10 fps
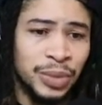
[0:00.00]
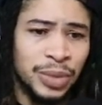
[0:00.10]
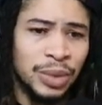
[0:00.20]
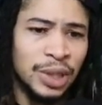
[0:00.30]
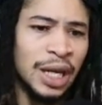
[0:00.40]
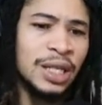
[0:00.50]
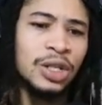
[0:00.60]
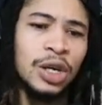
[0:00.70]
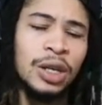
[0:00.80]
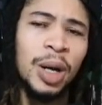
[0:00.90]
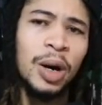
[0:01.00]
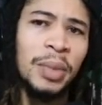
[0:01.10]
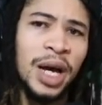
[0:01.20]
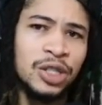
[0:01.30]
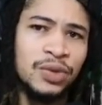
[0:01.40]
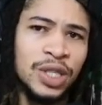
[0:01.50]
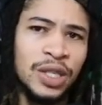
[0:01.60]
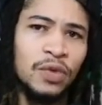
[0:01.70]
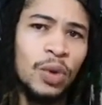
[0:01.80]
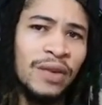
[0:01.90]
that is all about masteries. If you
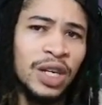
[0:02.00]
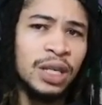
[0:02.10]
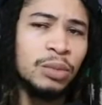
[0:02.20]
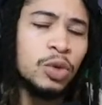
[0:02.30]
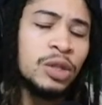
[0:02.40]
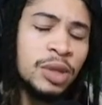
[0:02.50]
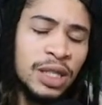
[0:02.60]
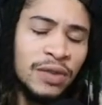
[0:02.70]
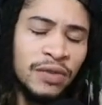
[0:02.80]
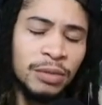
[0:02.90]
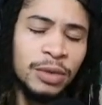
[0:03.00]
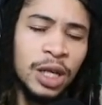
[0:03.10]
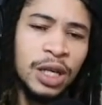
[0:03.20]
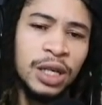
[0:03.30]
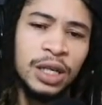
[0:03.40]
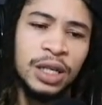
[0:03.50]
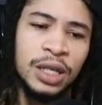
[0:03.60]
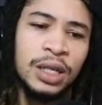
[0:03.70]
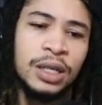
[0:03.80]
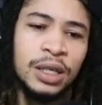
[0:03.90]
have any more specific
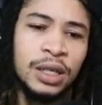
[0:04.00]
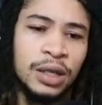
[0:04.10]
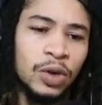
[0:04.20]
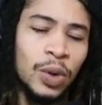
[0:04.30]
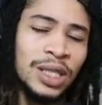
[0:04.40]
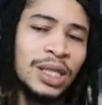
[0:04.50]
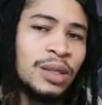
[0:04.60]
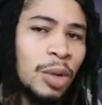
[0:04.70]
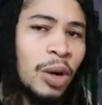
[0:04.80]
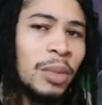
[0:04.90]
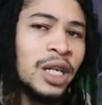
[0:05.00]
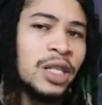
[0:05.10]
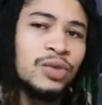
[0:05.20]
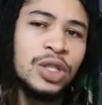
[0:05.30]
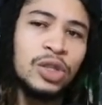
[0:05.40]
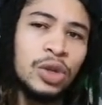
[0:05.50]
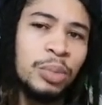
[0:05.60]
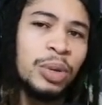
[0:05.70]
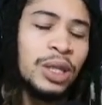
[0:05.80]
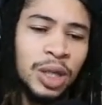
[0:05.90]
questions about masteries, you can put
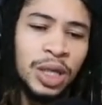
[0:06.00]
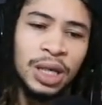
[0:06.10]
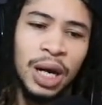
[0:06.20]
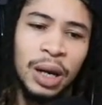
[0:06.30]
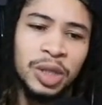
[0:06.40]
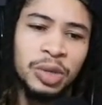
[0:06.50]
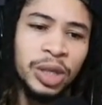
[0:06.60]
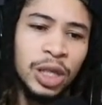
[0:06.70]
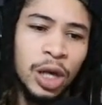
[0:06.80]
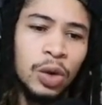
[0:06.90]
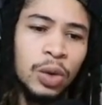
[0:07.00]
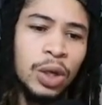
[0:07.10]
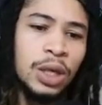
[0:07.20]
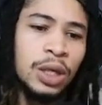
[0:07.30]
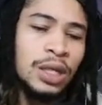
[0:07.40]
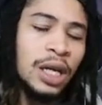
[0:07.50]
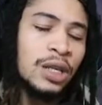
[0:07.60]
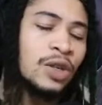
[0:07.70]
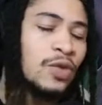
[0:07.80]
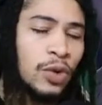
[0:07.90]
them in the comments below. Thank you
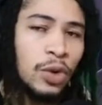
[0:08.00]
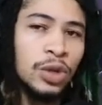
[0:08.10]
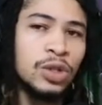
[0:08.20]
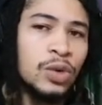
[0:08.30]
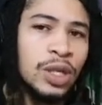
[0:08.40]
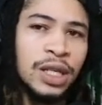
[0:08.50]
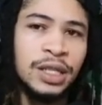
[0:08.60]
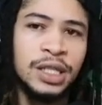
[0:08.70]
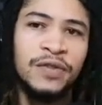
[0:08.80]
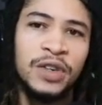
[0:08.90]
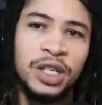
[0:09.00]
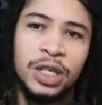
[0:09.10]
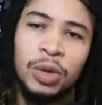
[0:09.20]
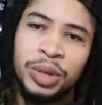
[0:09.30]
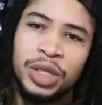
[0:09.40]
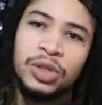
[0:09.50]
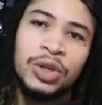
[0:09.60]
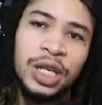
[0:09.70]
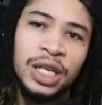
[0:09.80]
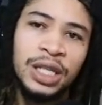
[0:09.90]
for tuning into the video. Be sure to
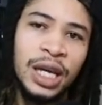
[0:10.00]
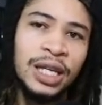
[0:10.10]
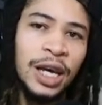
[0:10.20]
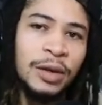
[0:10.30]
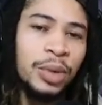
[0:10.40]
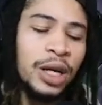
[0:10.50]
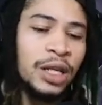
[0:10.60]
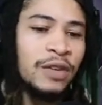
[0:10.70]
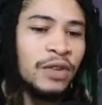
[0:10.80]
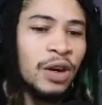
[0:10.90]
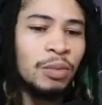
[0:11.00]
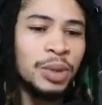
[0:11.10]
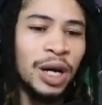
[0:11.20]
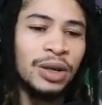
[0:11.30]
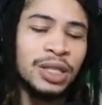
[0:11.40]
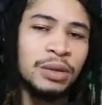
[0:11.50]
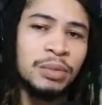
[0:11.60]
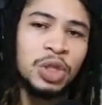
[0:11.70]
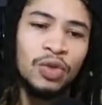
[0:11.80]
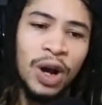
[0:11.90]
hit that like button if it helped out and
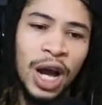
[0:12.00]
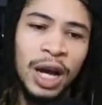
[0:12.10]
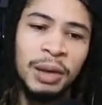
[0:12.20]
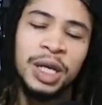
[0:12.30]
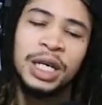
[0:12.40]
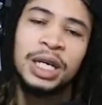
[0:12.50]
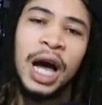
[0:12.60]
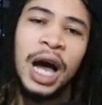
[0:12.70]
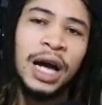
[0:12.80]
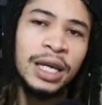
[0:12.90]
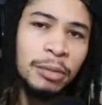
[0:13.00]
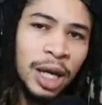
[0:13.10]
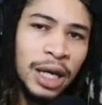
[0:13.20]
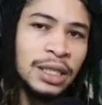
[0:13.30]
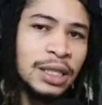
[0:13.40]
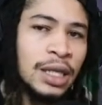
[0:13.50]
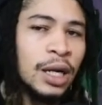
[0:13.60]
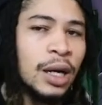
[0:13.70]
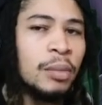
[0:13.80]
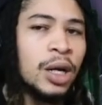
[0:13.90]
subscribe. I am H-Dub.
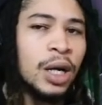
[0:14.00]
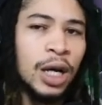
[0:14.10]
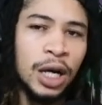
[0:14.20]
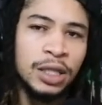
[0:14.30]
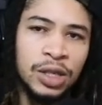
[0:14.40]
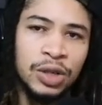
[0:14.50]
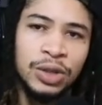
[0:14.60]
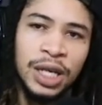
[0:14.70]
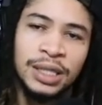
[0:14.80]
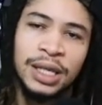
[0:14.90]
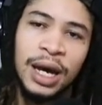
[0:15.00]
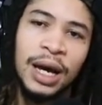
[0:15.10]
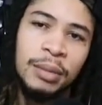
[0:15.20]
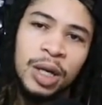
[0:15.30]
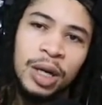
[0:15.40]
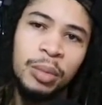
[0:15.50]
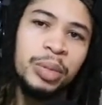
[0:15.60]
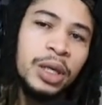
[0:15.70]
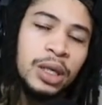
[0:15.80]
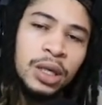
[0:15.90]
Until next time, be
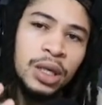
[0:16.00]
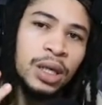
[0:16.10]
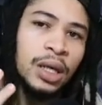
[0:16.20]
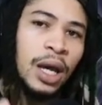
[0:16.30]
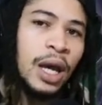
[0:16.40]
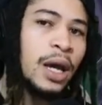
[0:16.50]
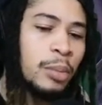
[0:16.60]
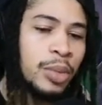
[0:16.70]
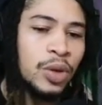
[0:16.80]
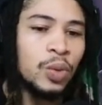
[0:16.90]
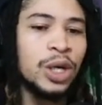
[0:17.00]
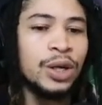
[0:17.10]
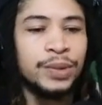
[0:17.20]
good and be well.